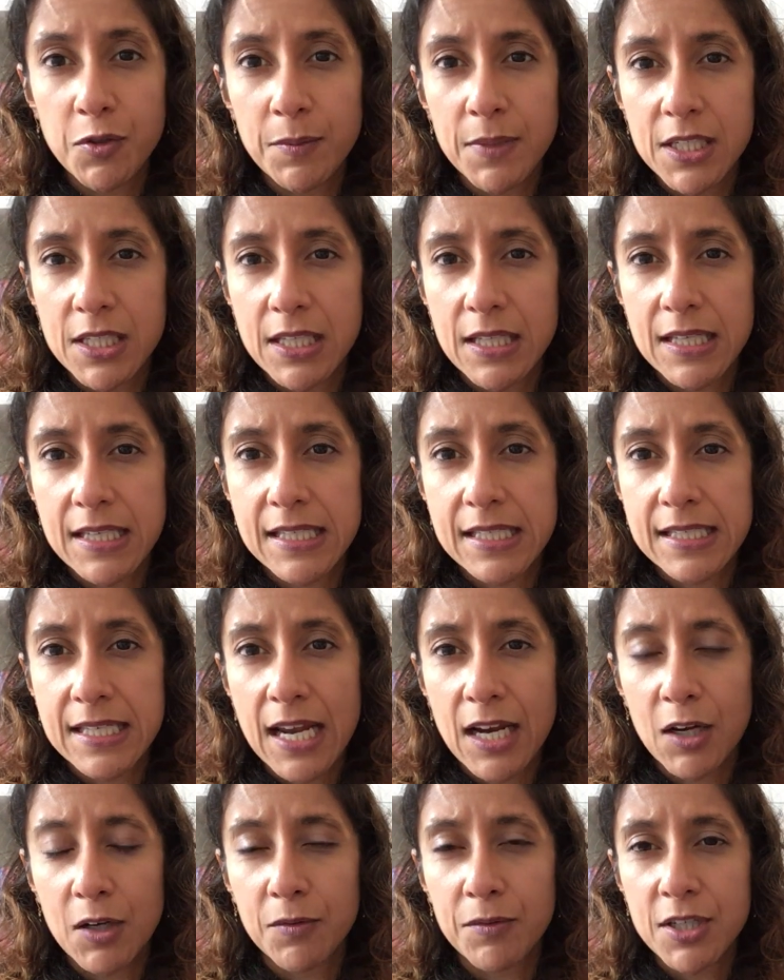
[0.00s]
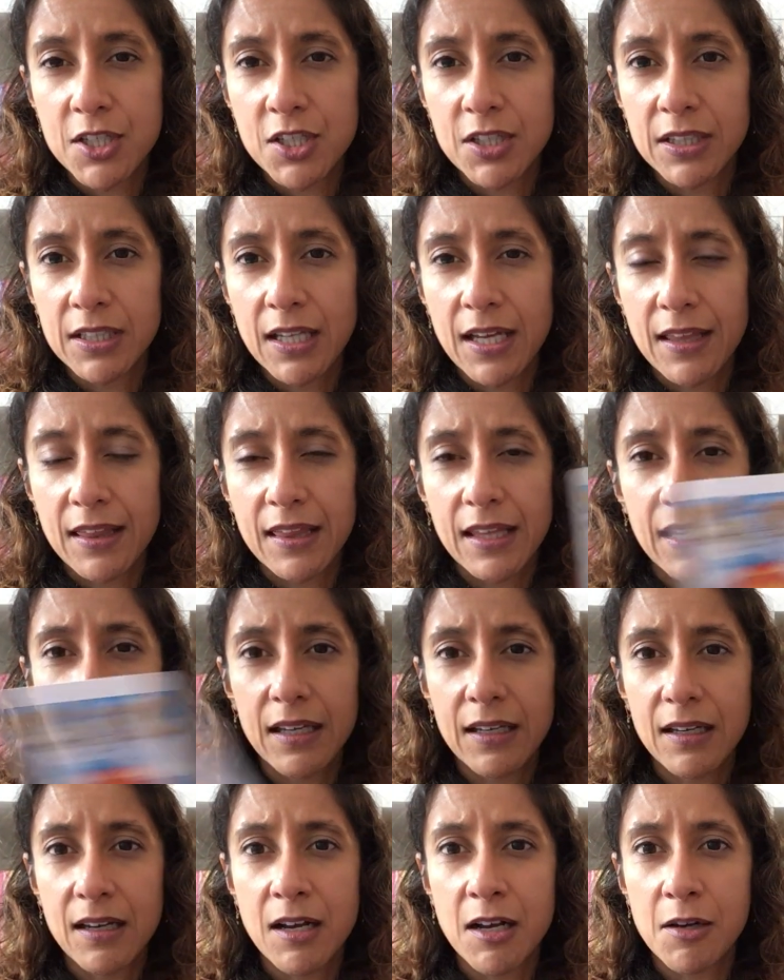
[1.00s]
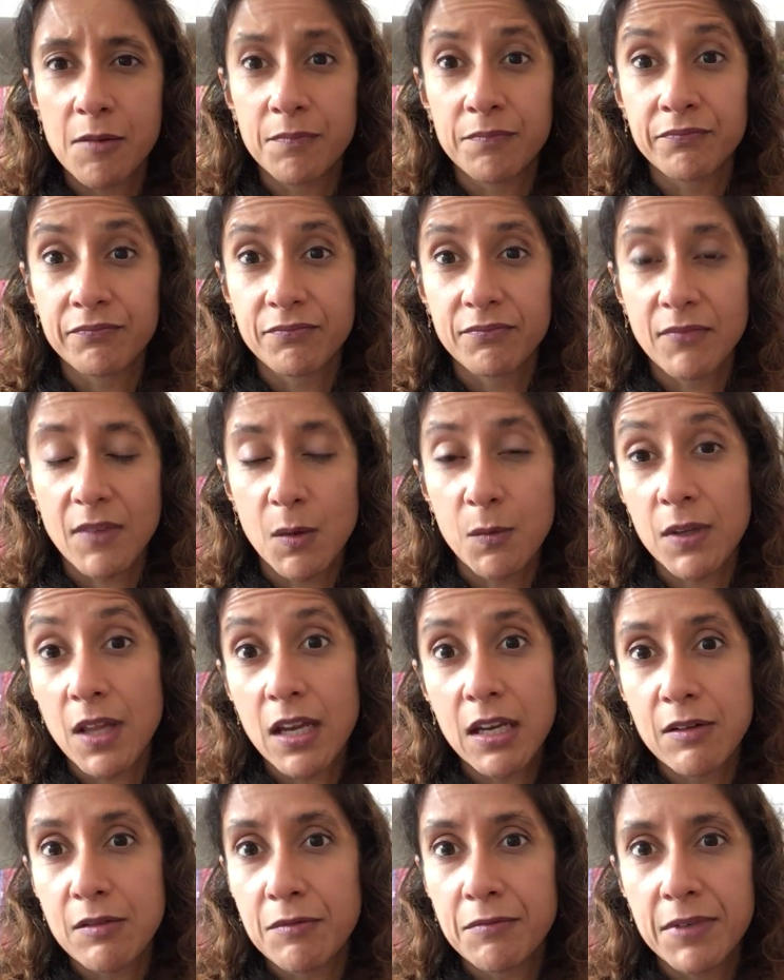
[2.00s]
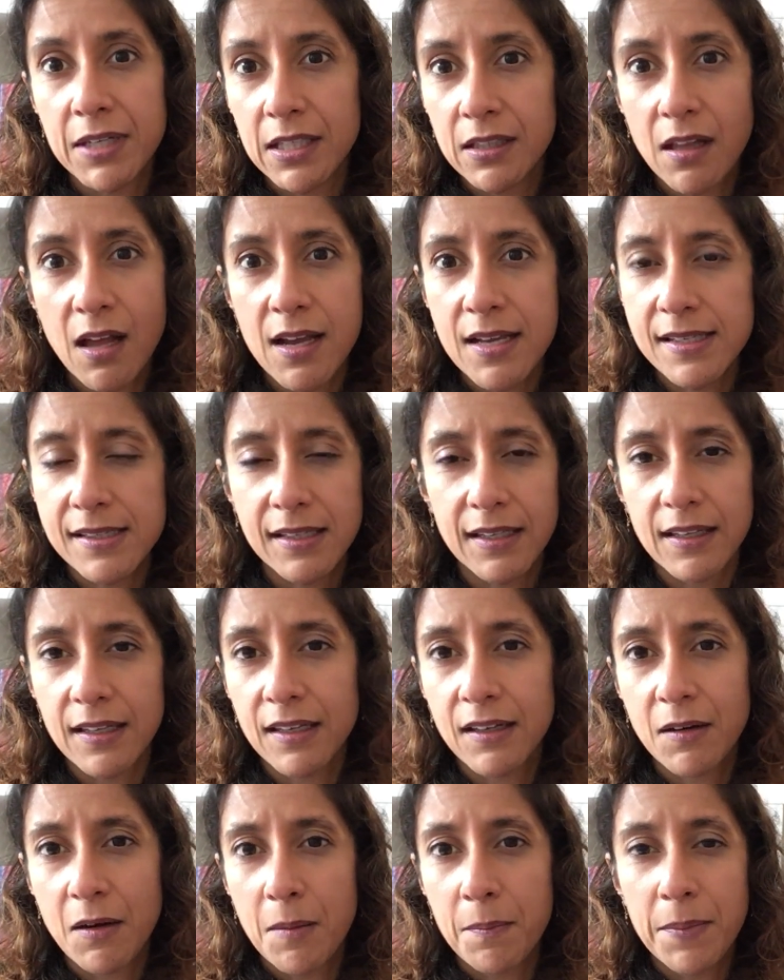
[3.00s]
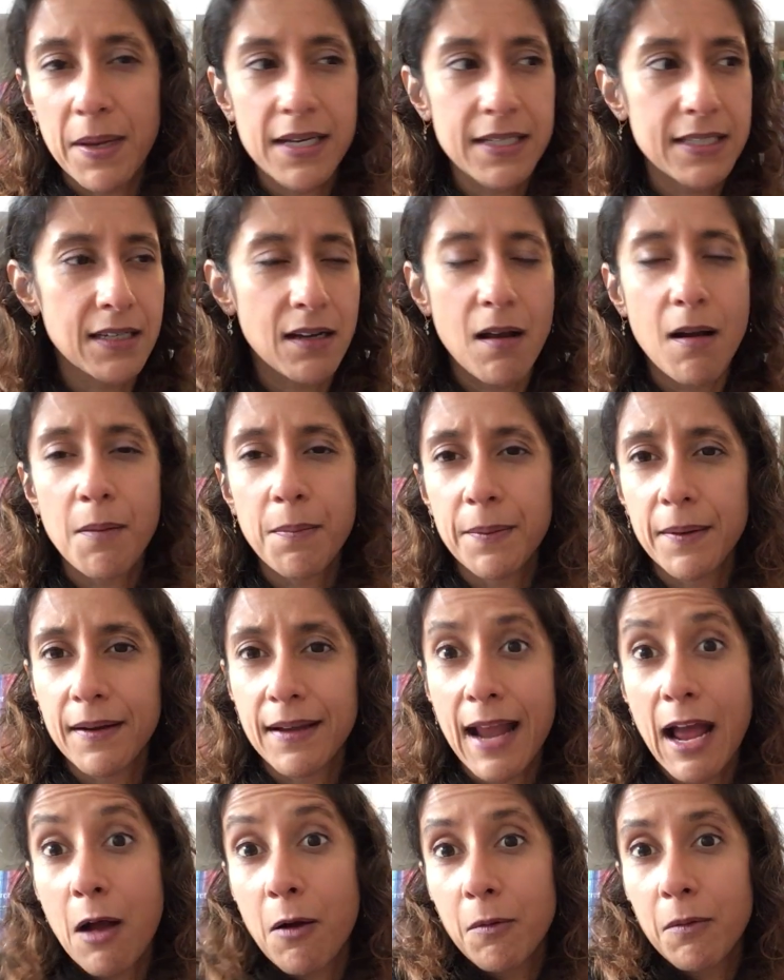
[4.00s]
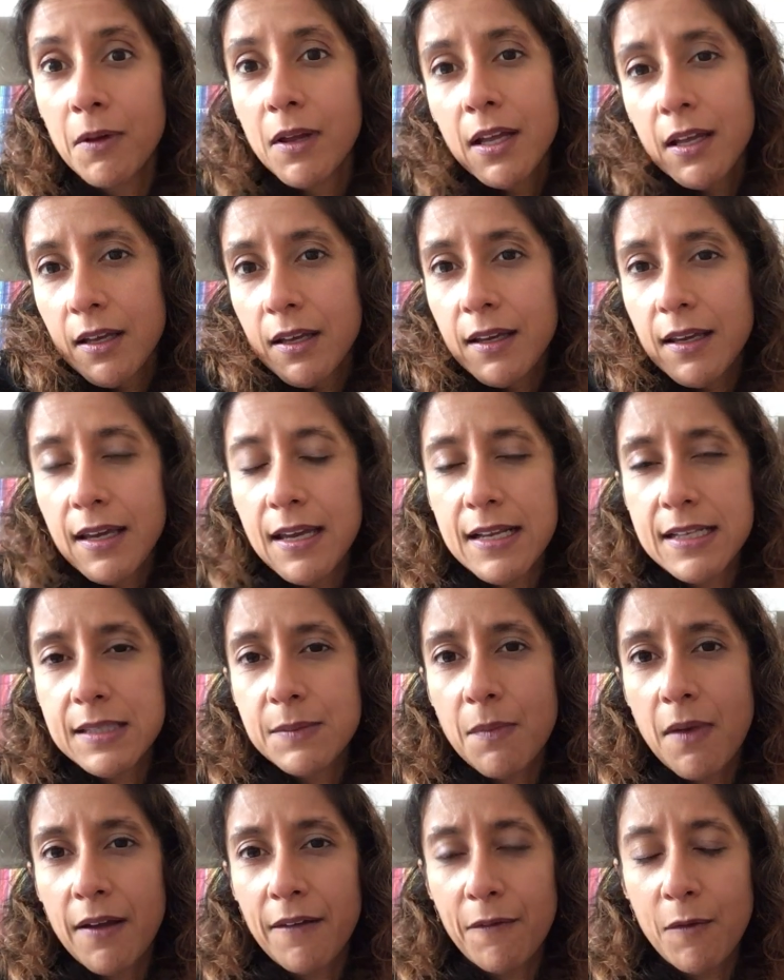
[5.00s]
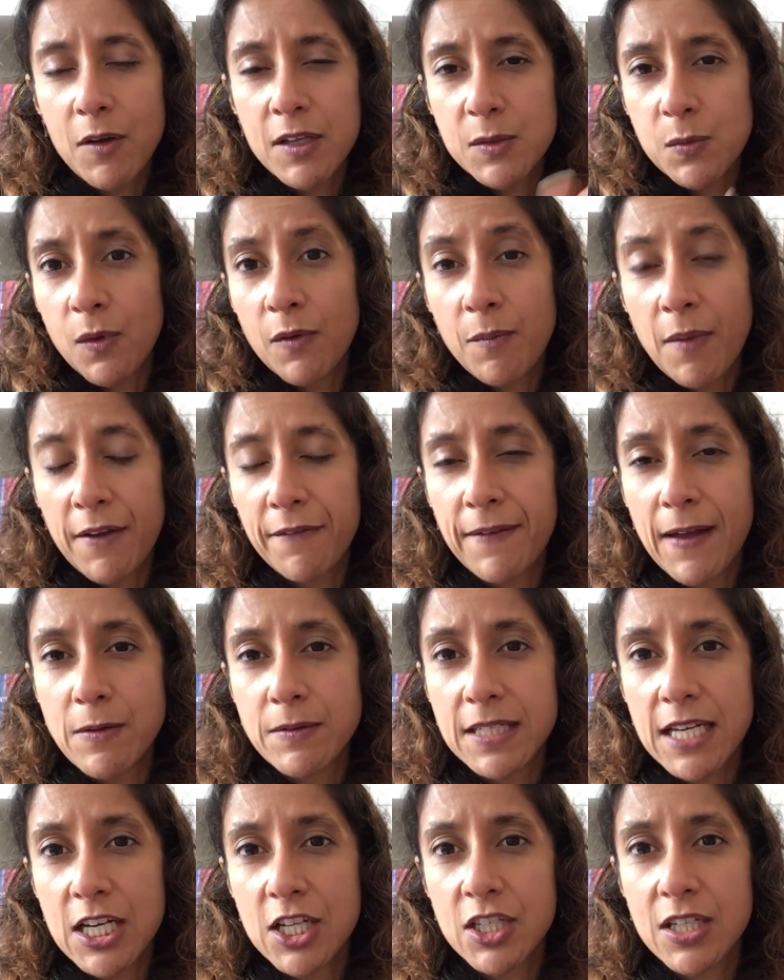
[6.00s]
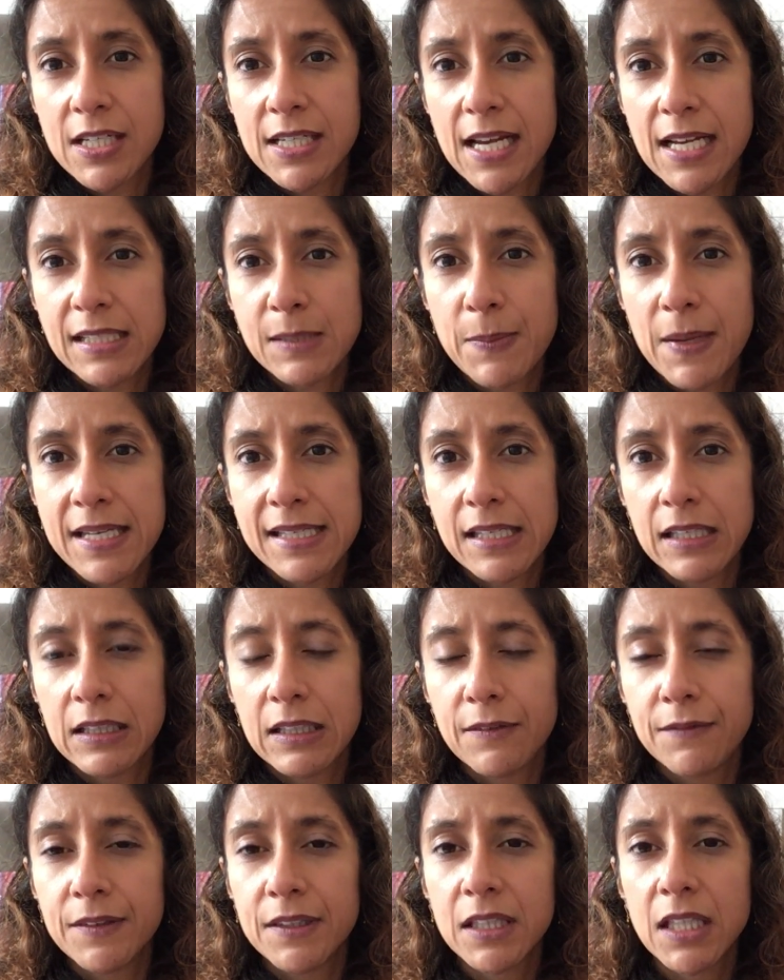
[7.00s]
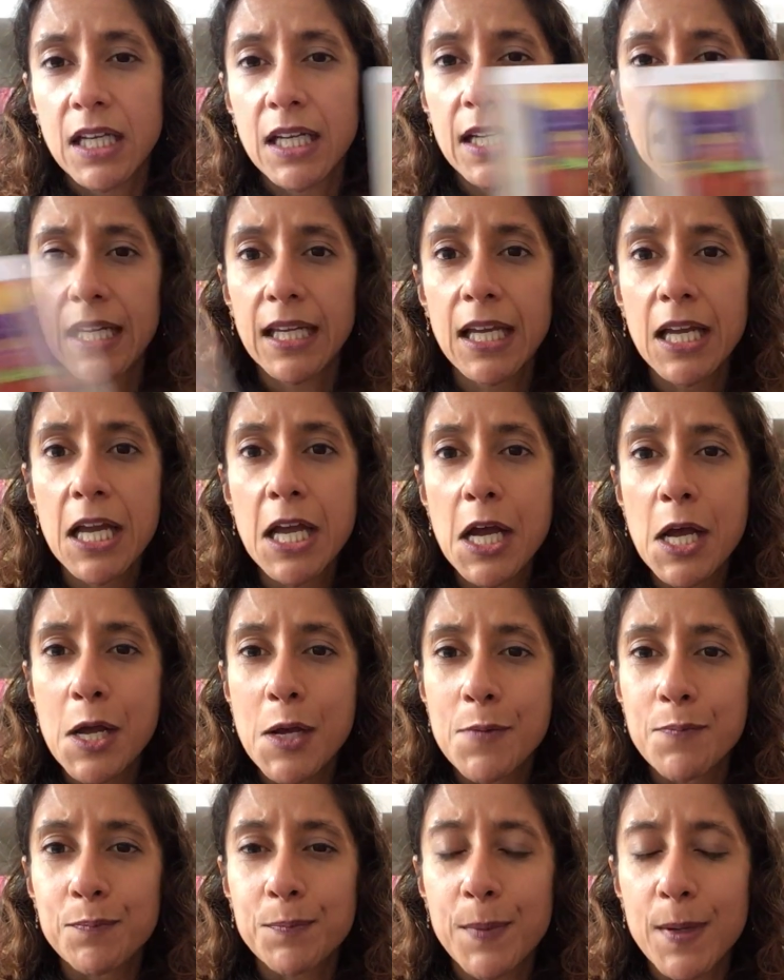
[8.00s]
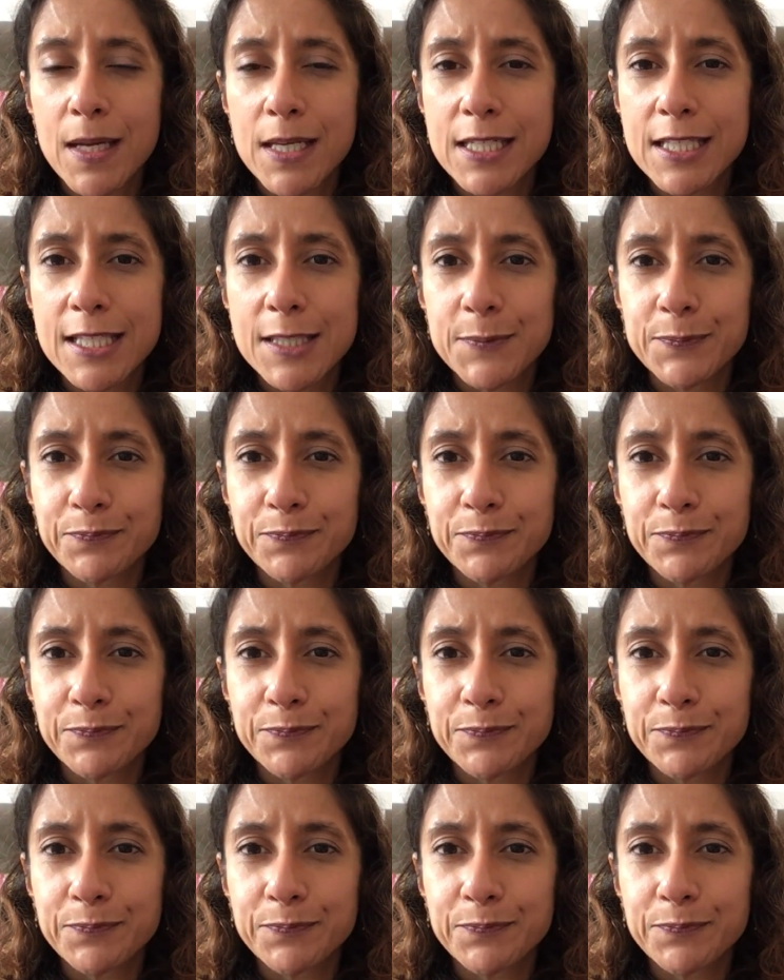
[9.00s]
me to this deck originally, I think, without even realizing it, you know, and picked it up. And now it's one of my foundation decks basically for learning. But